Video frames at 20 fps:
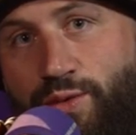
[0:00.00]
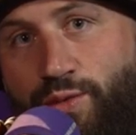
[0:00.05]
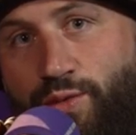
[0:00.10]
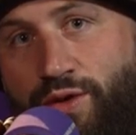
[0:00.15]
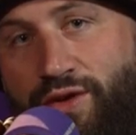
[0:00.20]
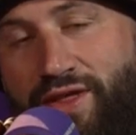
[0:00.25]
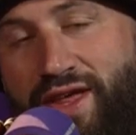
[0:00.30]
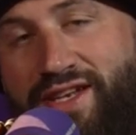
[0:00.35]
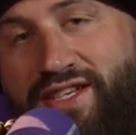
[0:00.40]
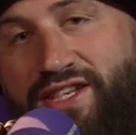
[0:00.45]

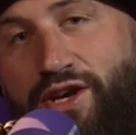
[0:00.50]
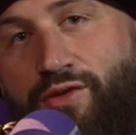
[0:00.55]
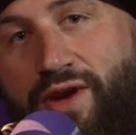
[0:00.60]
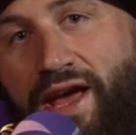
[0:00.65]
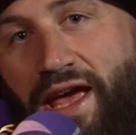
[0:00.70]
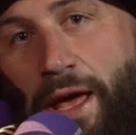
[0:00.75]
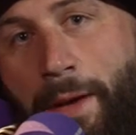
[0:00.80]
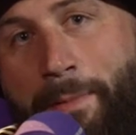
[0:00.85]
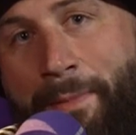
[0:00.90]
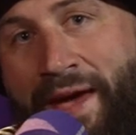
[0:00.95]
will then
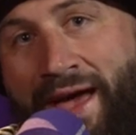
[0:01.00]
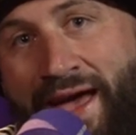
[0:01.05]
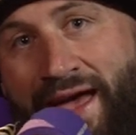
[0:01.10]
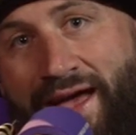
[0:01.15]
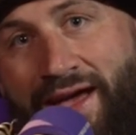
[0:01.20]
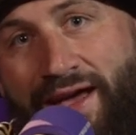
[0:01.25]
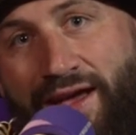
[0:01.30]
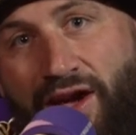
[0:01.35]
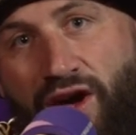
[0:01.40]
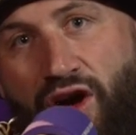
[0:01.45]
donate a
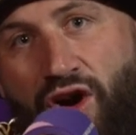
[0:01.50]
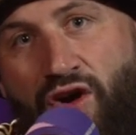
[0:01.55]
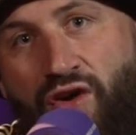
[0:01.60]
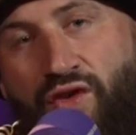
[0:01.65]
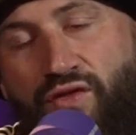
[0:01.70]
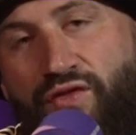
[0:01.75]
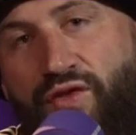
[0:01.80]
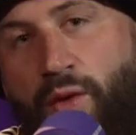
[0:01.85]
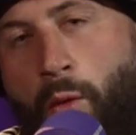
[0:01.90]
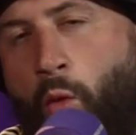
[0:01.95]
pair
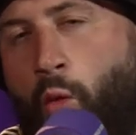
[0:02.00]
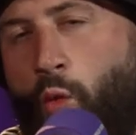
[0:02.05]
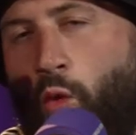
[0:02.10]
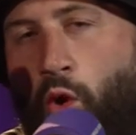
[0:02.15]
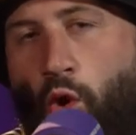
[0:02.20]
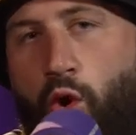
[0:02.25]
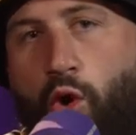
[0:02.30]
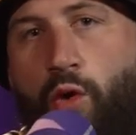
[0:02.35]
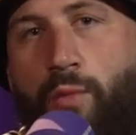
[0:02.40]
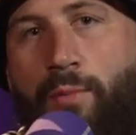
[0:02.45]
of
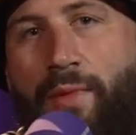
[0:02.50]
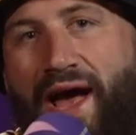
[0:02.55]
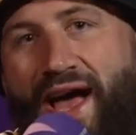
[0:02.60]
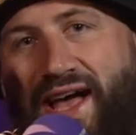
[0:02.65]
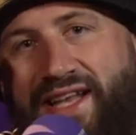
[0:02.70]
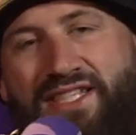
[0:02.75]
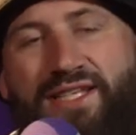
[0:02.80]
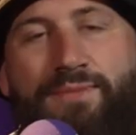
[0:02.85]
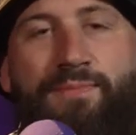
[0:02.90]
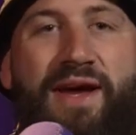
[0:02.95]
warm
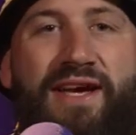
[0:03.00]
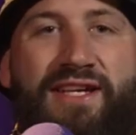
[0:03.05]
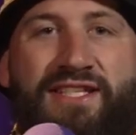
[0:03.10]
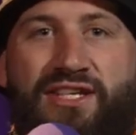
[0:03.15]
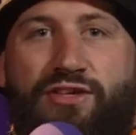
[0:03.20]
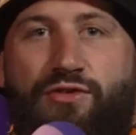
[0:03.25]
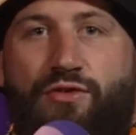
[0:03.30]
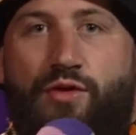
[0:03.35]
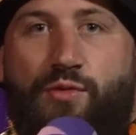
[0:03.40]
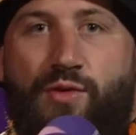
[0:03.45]

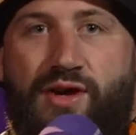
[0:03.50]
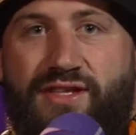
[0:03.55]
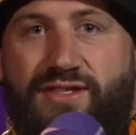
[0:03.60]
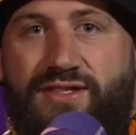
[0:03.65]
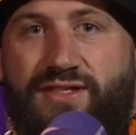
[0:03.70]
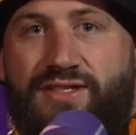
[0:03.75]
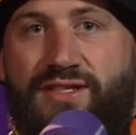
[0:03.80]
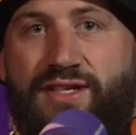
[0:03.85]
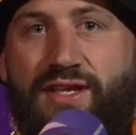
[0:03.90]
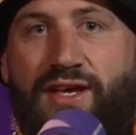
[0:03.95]
antibacterial
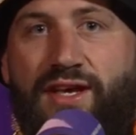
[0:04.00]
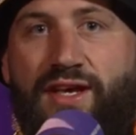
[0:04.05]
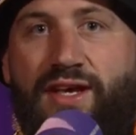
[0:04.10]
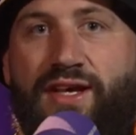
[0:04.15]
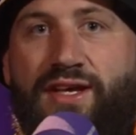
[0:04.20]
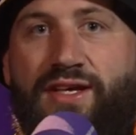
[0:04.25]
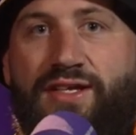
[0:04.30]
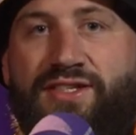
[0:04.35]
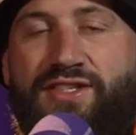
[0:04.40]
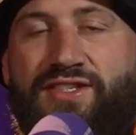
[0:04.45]
ones
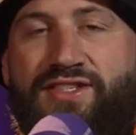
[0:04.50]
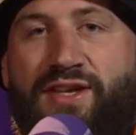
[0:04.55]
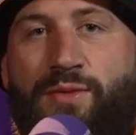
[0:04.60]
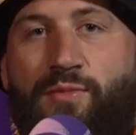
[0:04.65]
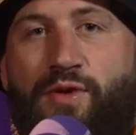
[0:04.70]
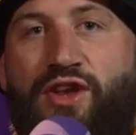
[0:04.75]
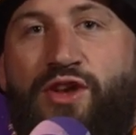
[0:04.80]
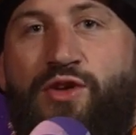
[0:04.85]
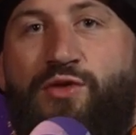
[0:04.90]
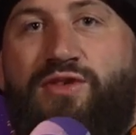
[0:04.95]
to
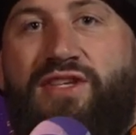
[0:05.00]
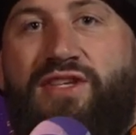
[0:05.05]
someone who